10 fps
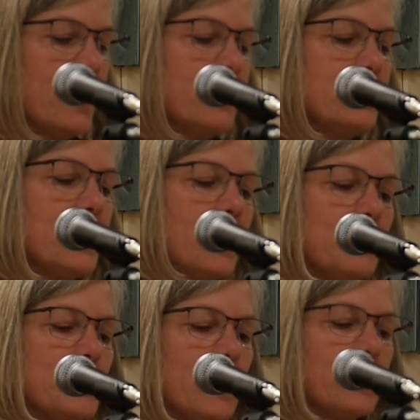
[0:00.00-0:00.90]
Other
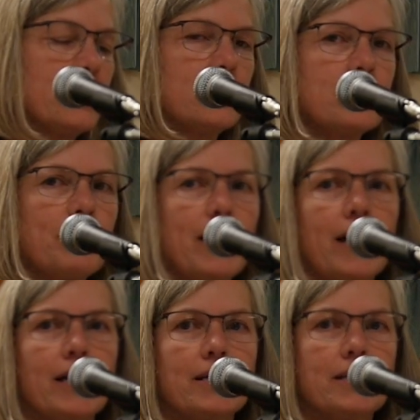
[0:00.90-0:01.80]
times I closed my
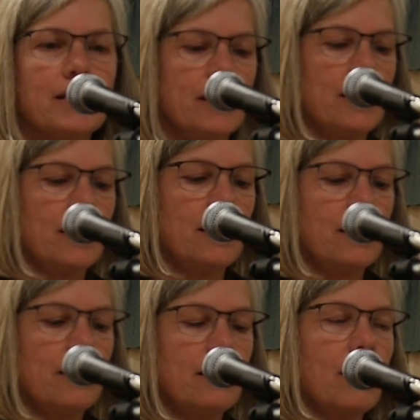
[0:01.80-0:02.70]
eyes,
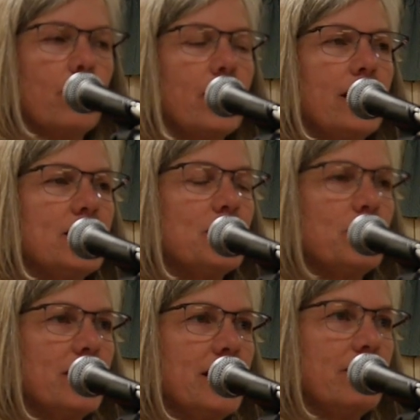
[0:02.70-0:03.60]
not wanting to
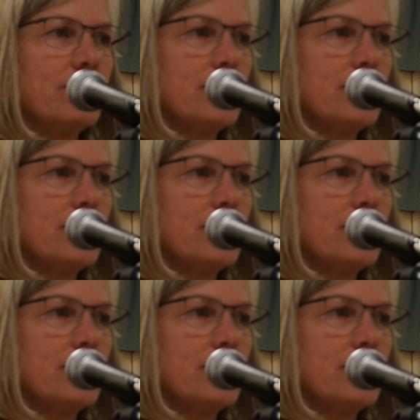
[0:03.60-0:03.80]
believe.